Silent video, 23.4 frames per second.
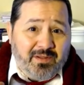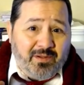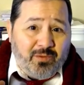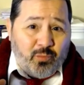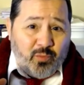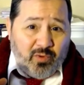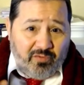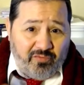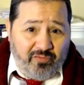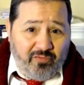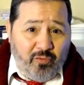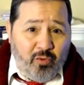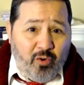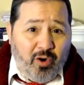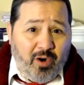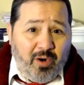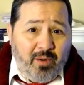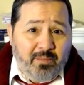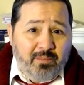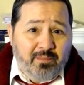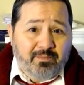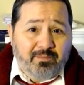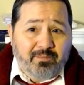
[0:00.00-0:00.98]

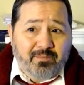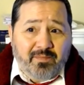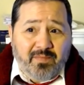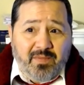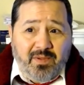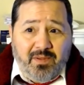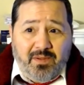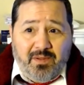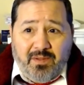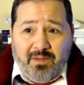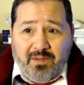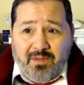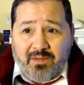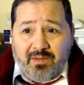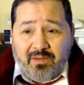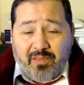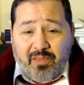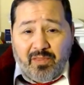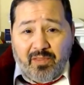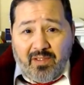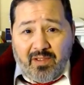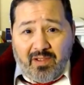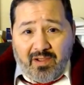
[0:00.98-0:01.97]
Reform
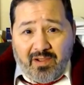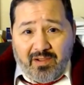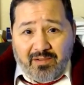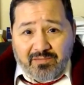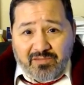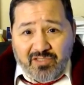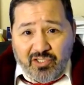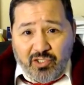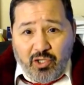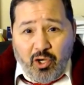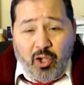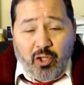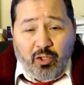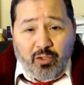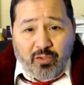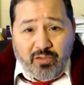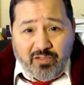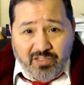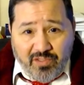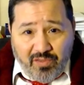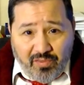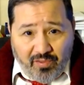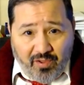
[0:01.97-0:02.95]

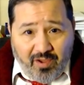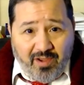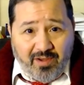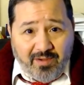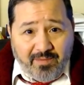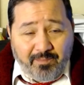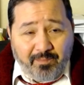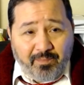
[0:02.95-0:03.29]
scholar's thought.